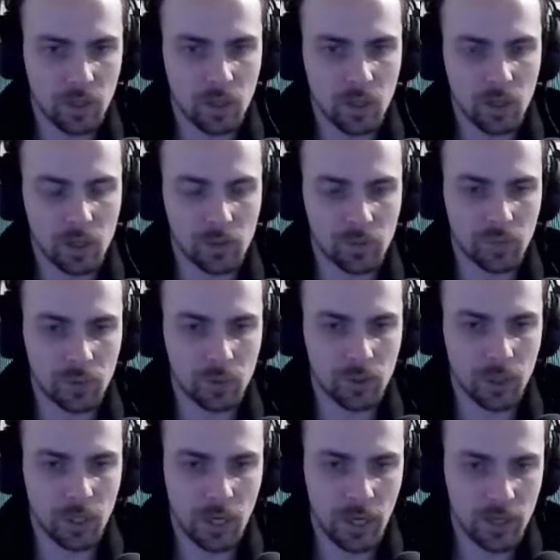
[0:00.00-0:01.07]
The third
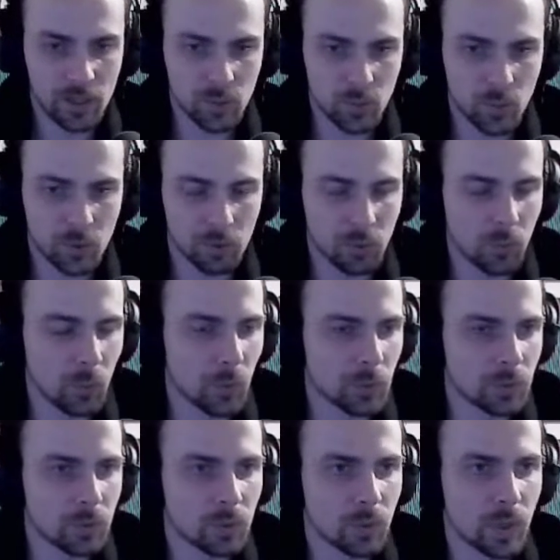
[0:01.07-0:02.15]
and last one,
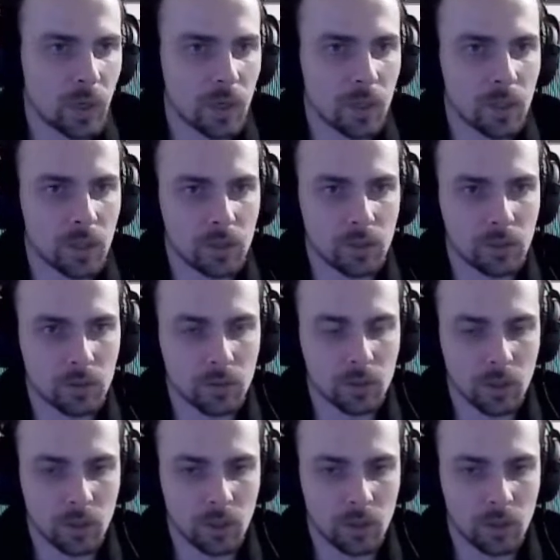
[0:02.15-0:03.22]
once you are
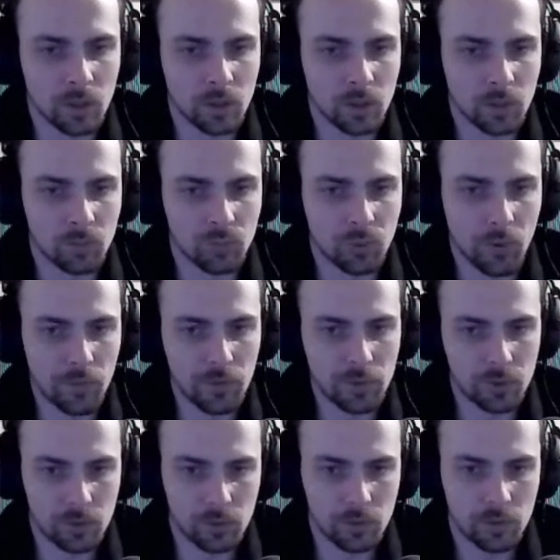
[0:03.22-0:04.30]

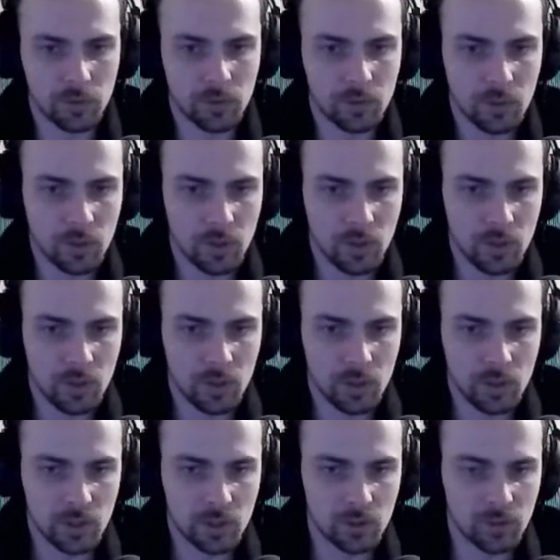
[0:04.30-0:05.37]
proficient,
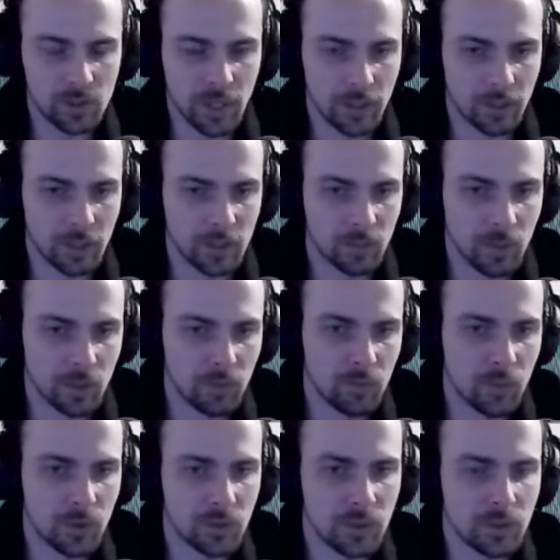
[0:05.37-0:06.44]
is to start
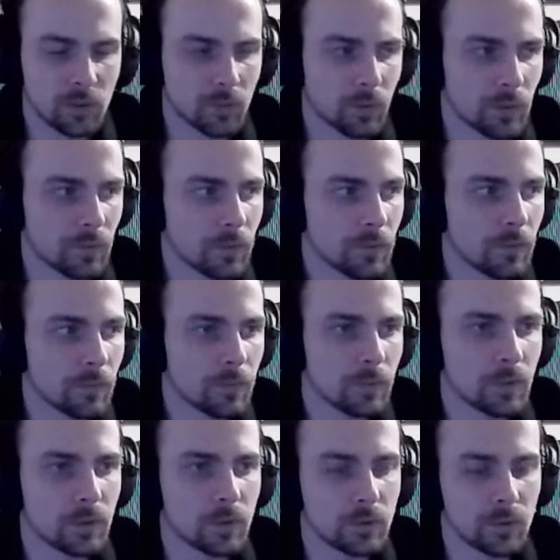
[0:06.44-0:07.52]
experimenting with
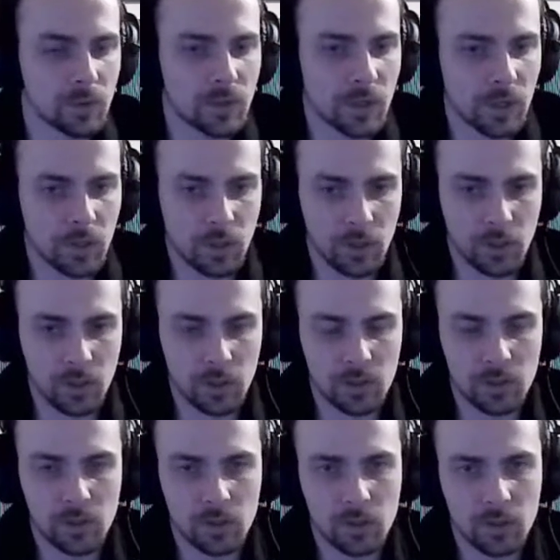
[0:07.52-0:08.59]
those
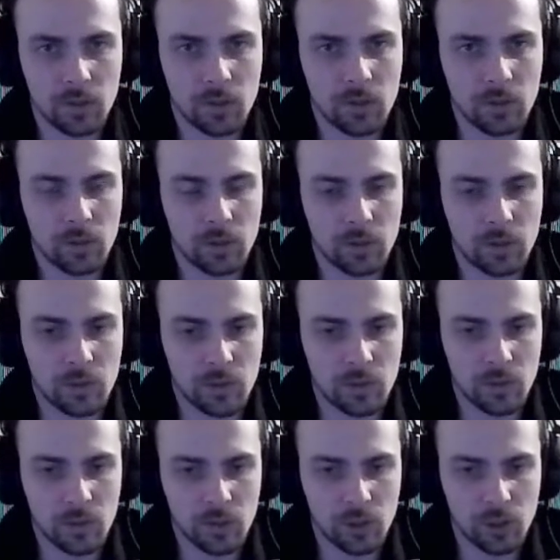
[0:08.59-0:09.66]
techniques, this
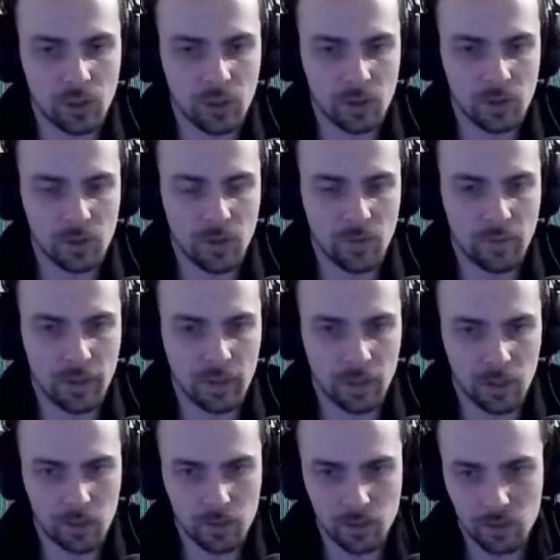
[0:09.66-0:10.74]
niche and stuff like
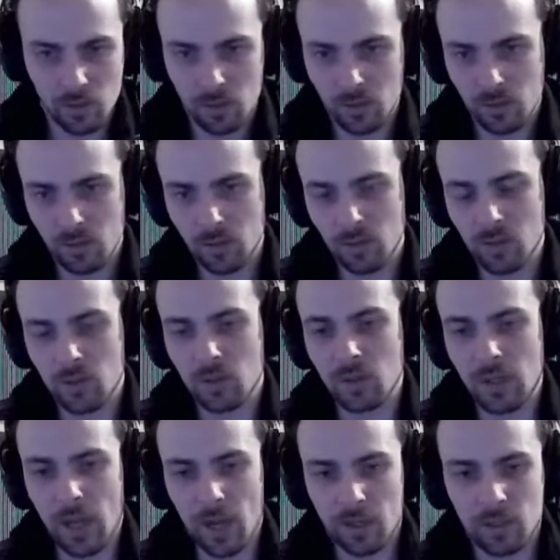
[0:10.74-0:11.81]
that. This is
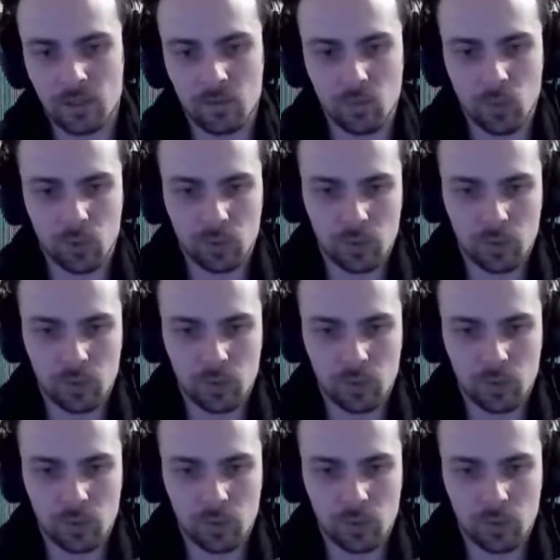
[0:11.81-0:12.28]
the active mode.